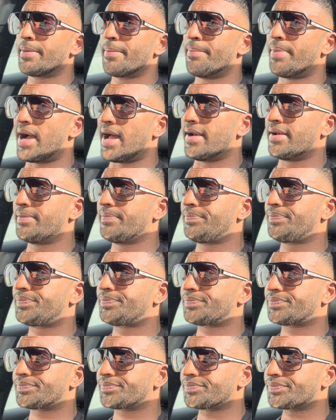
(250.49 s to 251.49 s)
But
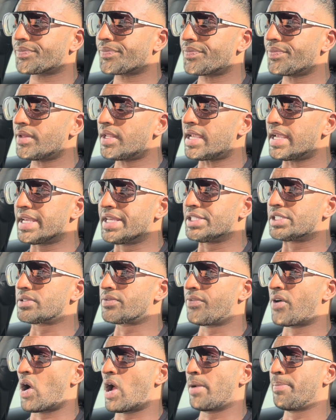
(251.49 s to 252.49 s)
it's
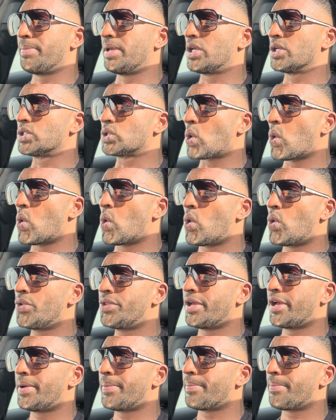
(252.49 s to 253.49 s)
fine, because all
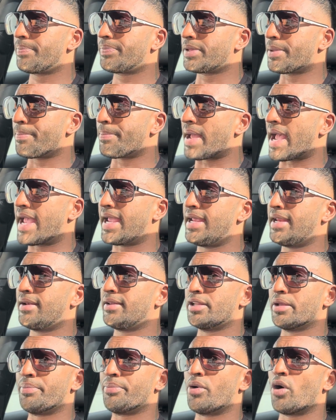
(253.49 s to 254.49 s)
the pain,
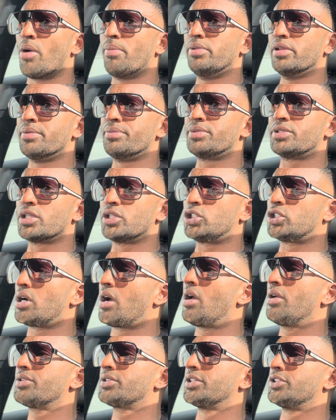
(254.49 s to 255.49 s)
the problems, the
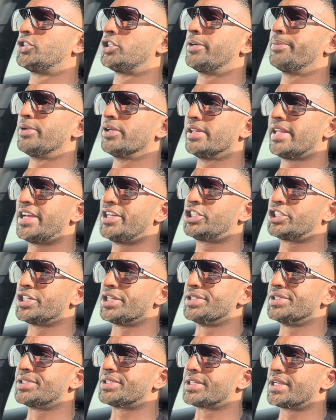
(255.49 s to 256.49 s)
trials, the
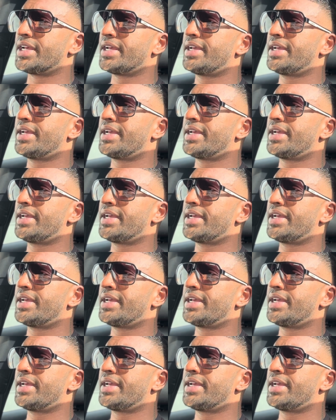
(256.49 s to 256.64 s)
tribulations,